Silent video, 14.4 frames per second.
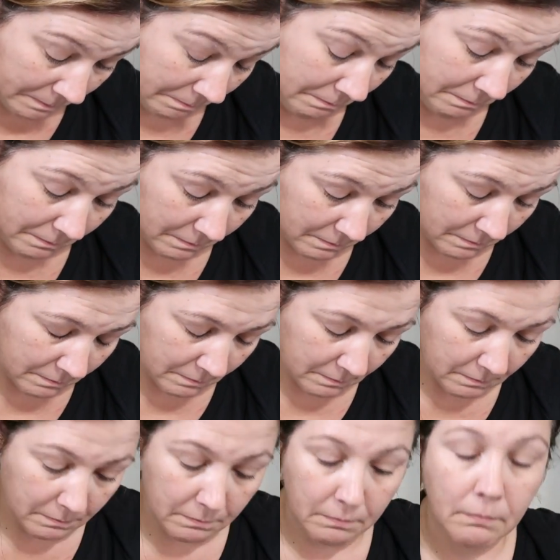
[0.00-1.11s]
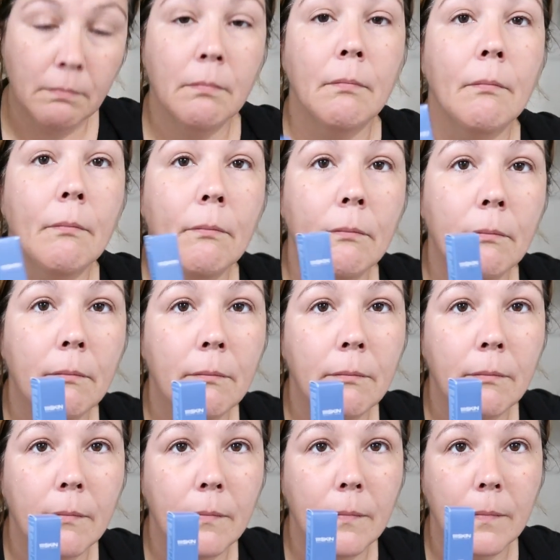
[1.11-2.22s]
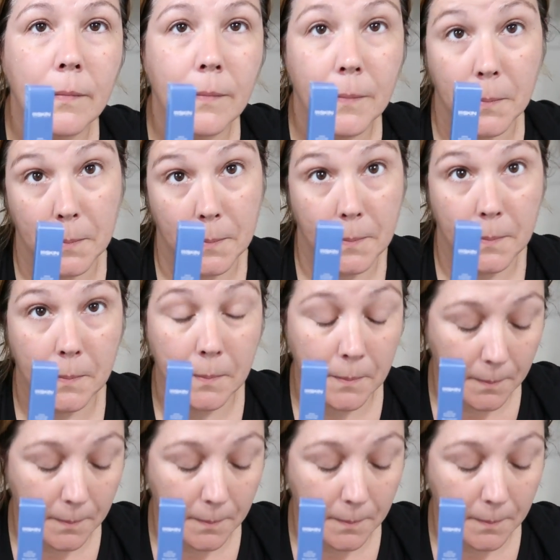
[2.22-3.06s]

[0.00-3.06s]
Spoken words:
Nothing is said.